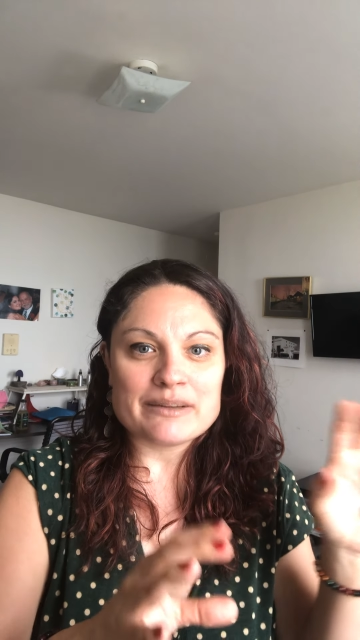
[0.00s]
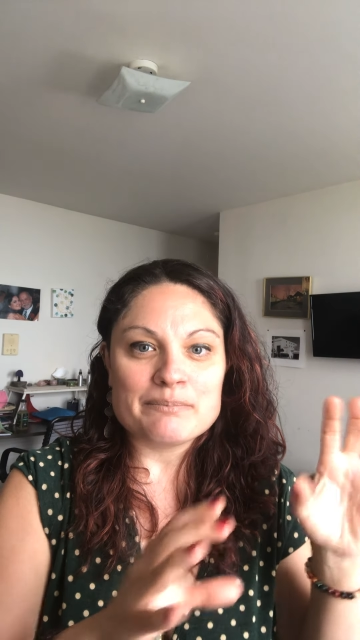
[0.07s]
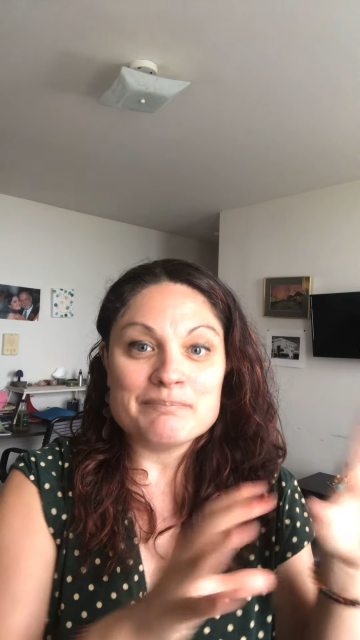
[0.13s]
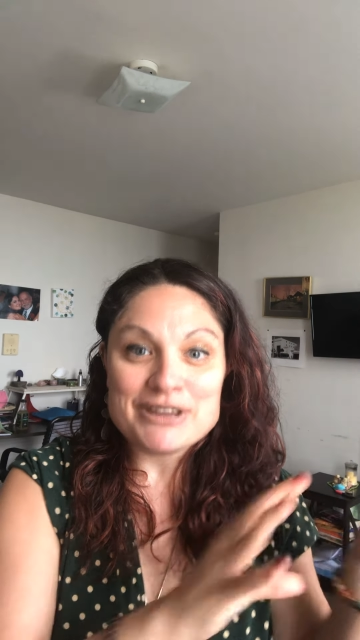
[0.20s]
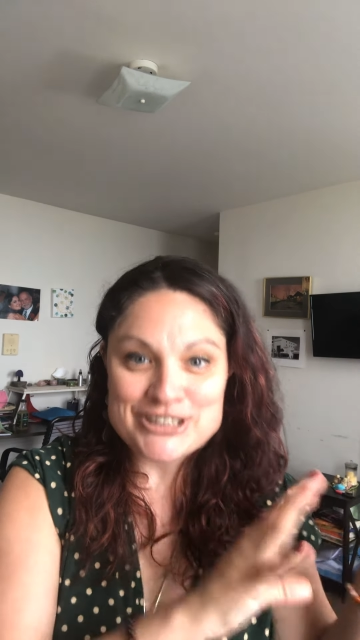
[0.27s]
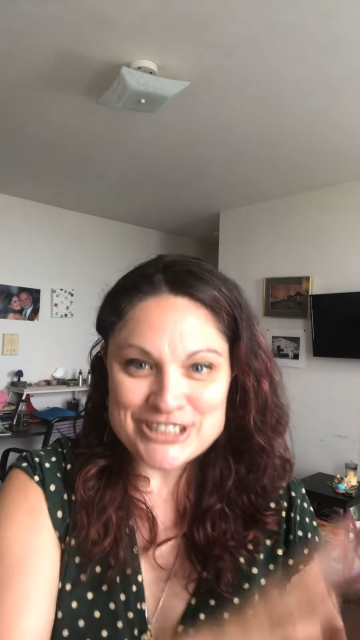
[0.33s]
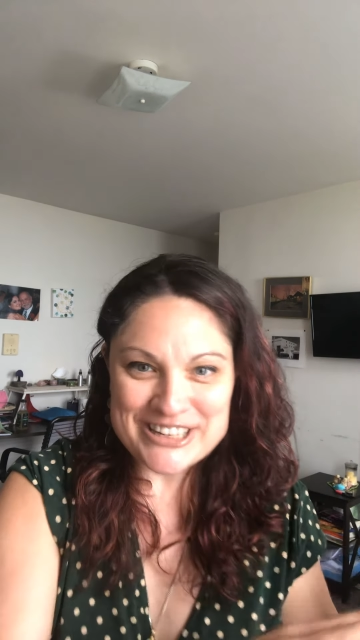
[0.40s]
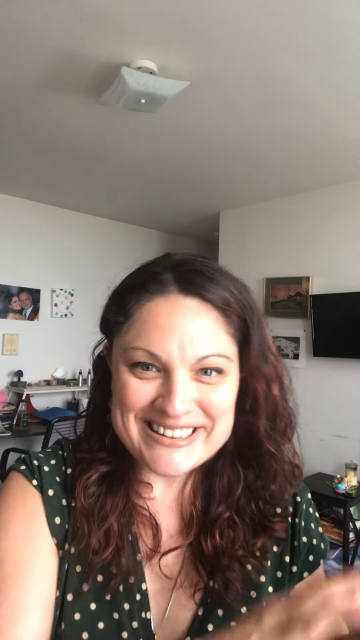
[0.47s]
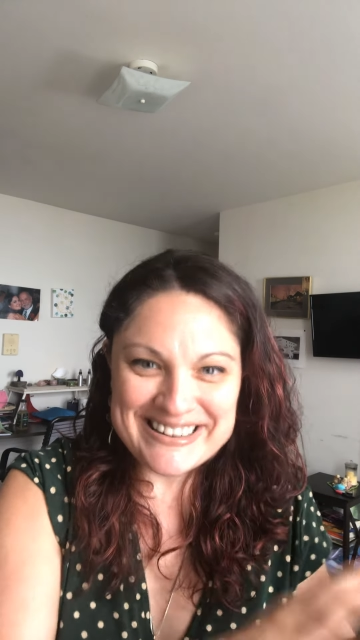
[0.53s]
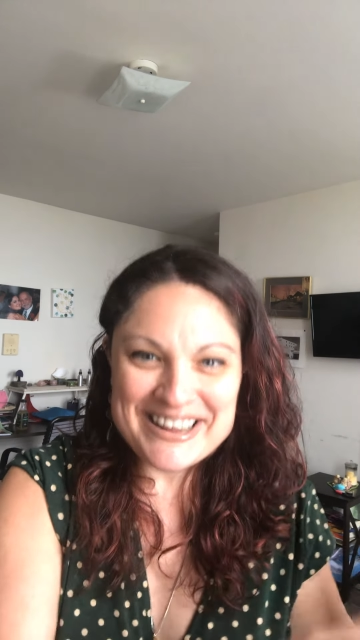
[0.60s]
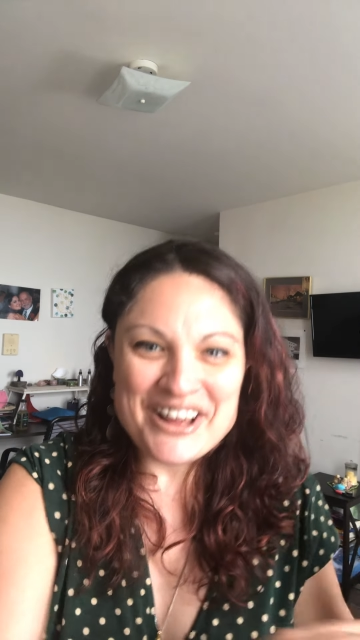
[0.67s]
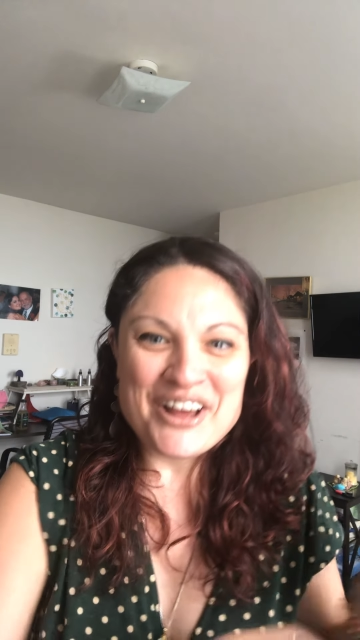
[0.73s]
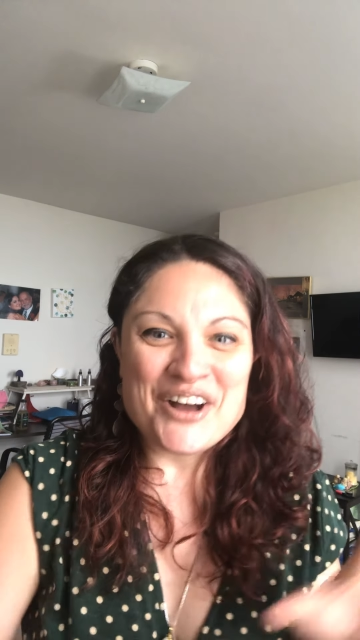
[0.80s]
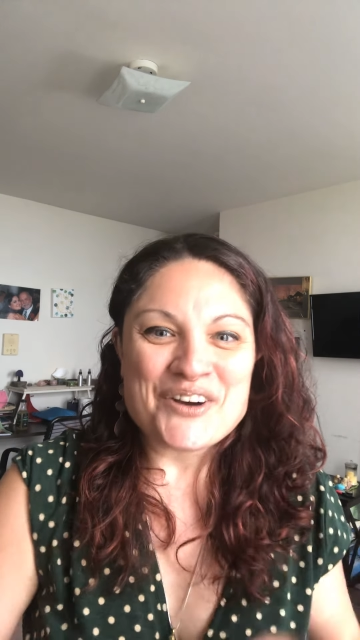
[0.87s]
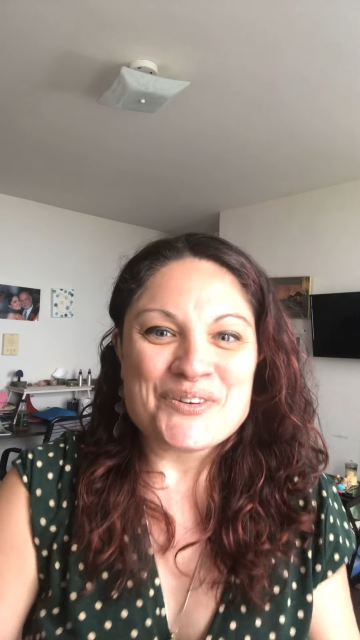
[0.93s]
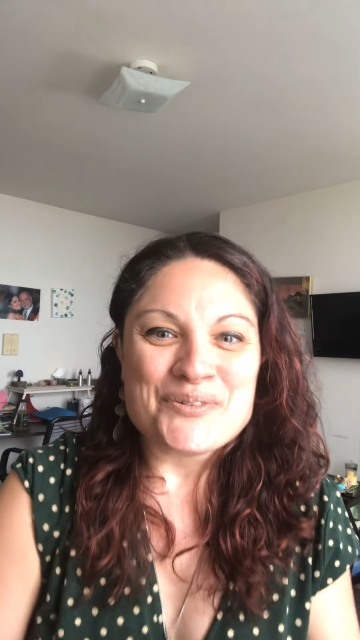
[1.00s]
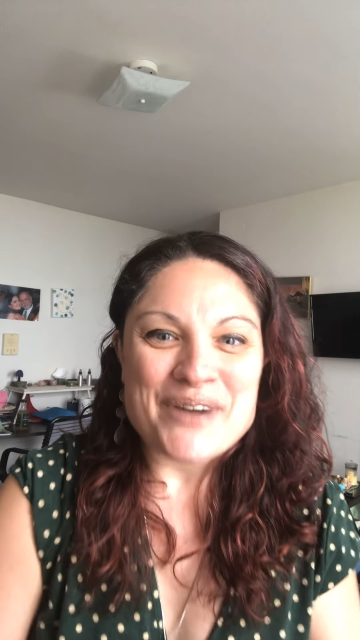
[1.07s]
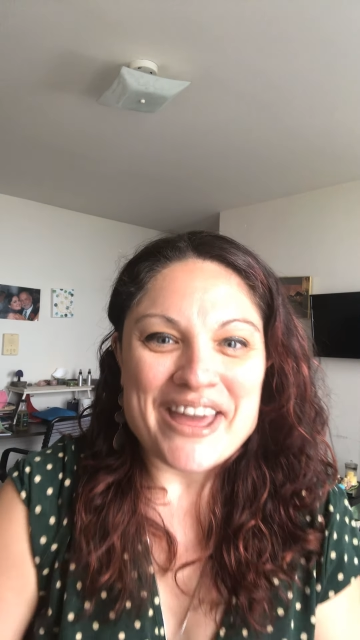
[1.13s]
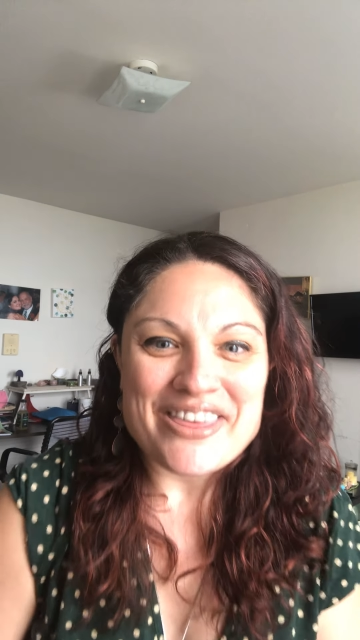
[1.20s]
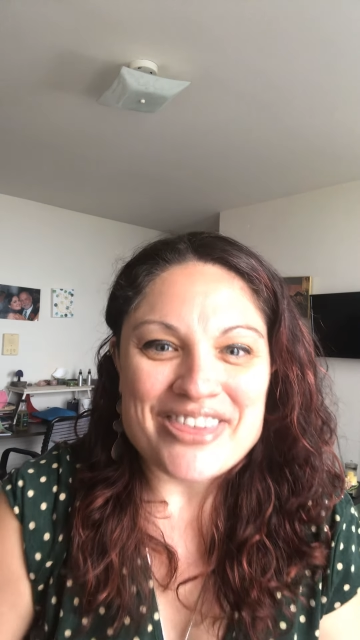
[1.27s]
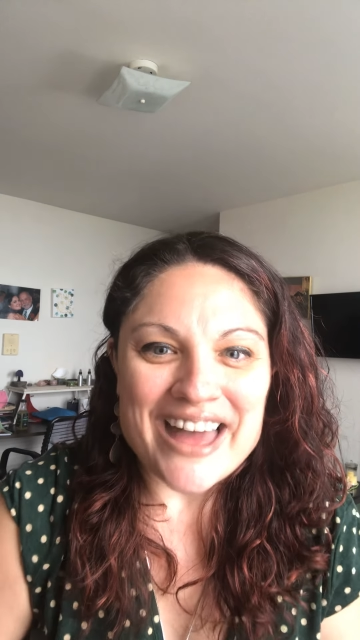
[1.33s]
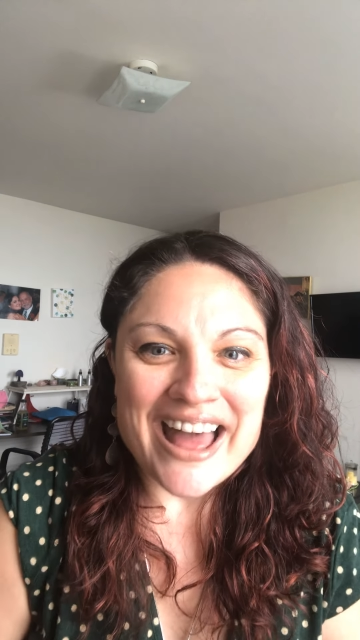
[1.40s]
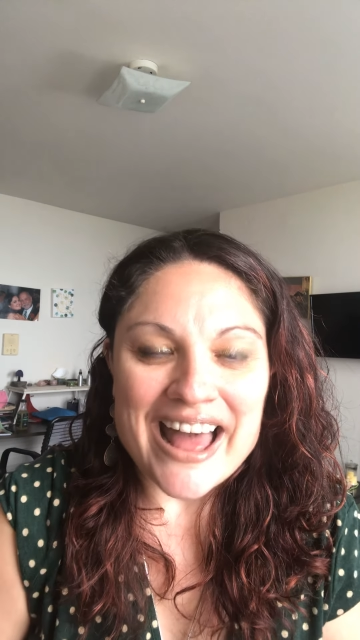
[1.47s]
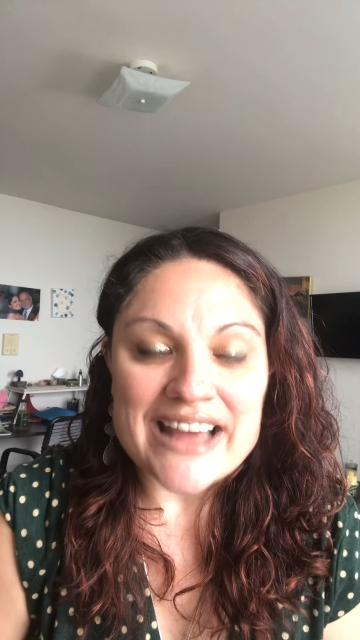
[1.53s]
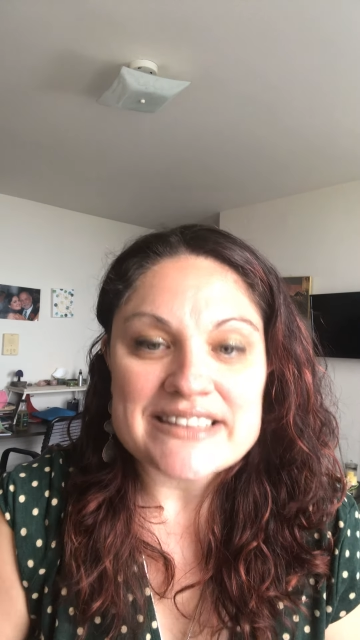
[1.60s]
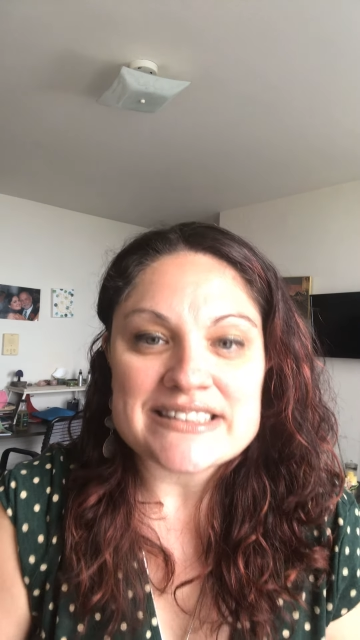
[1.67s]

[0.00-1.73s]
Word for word: mission with uh,